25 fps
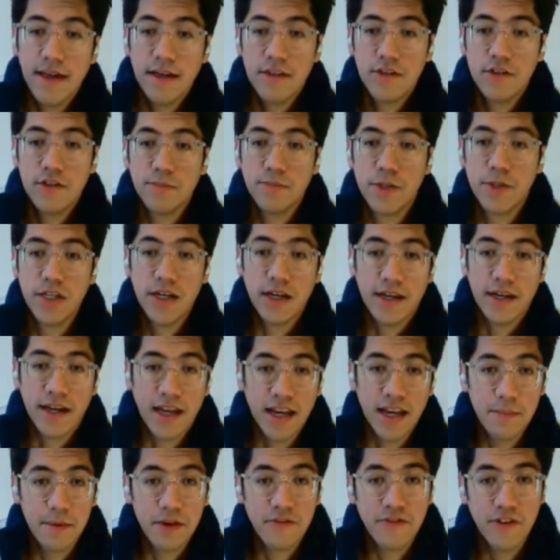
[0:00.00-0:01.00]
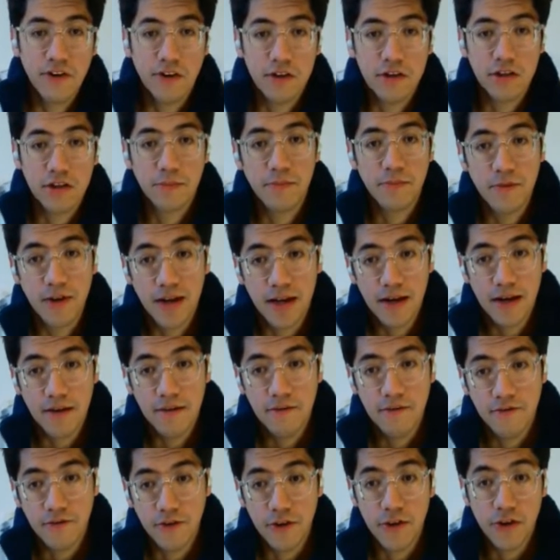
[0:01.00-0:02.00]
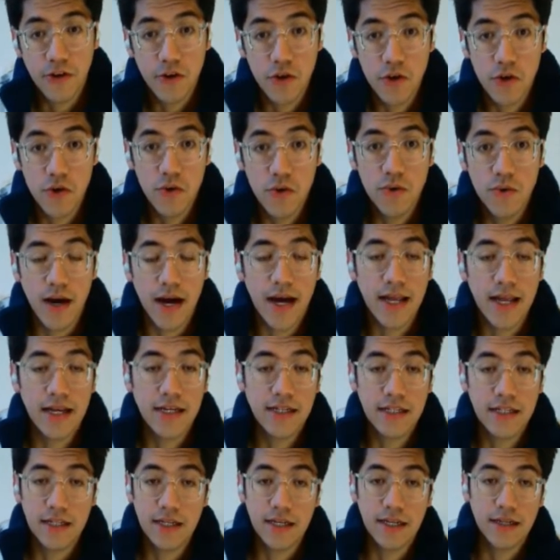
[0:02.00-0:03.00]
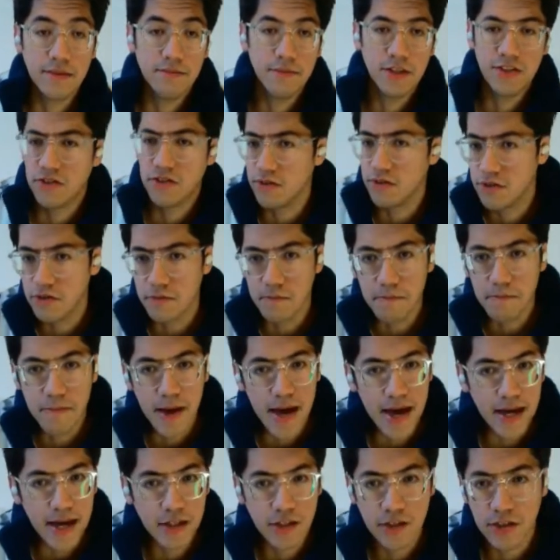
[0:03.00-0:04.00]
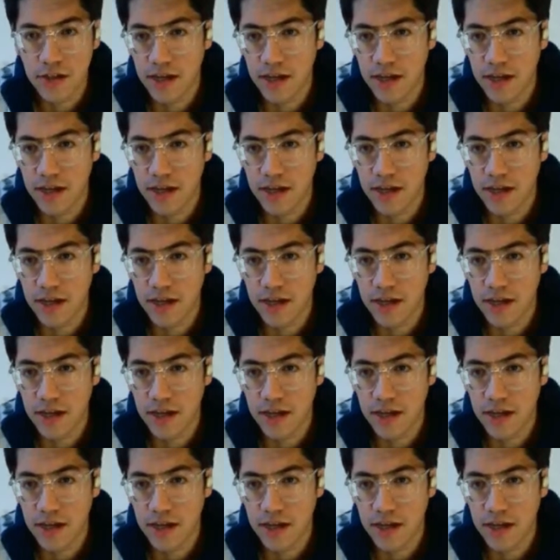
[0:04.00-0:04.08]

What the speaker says: top-tier academic philosophy been for you and the students you've met,